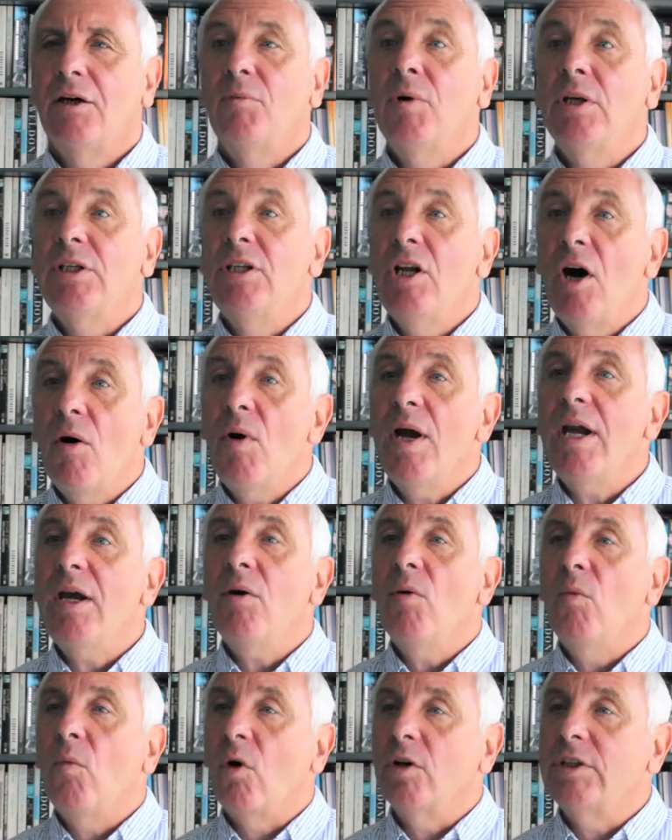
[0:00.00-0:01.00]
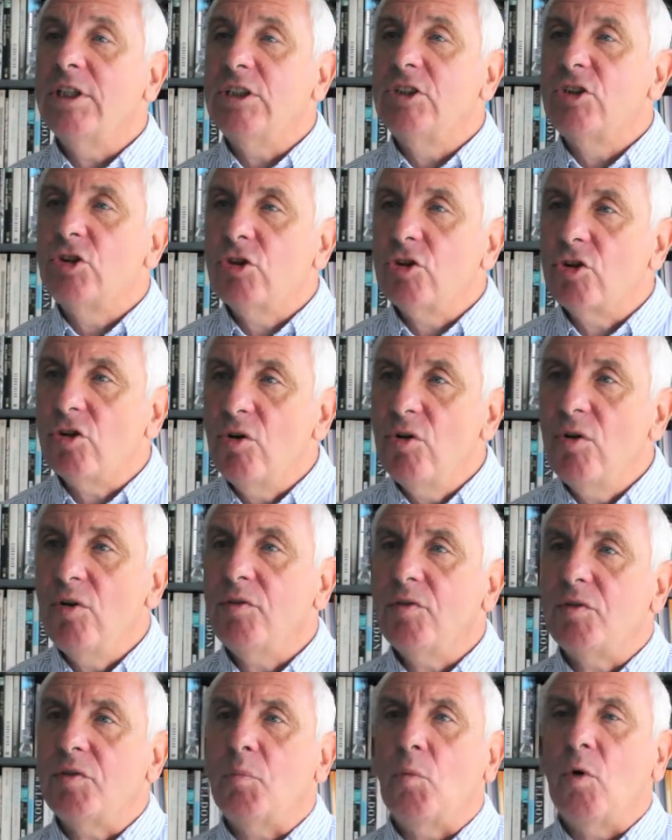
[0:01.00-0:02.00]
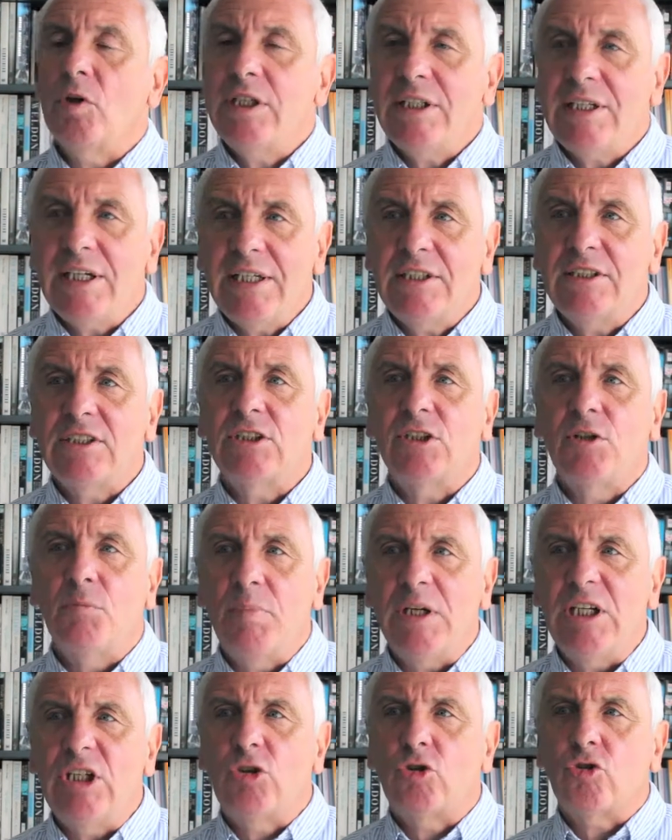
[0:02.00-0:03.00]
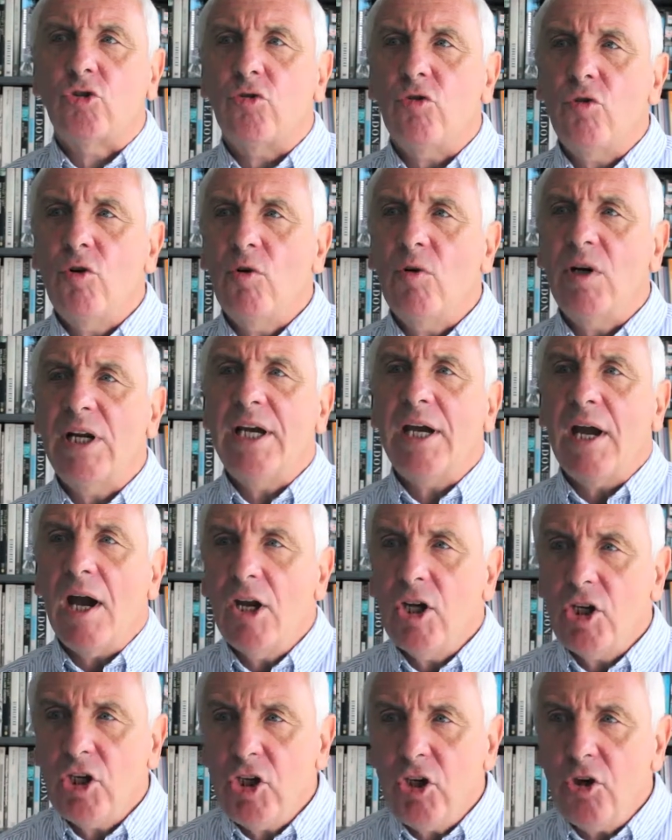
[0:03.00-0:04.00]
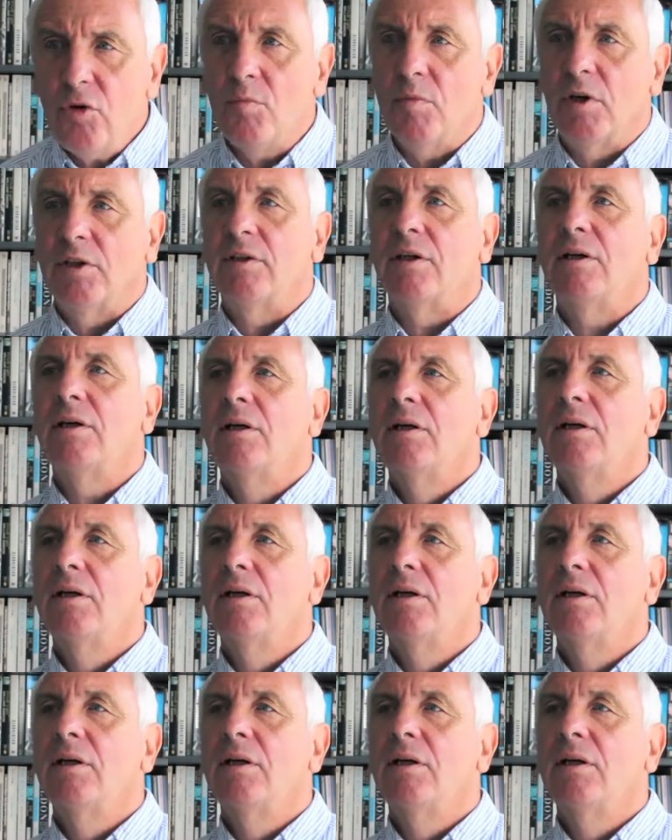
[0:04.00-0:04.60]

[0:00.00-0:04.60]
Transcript: when knowing what it is to be truly human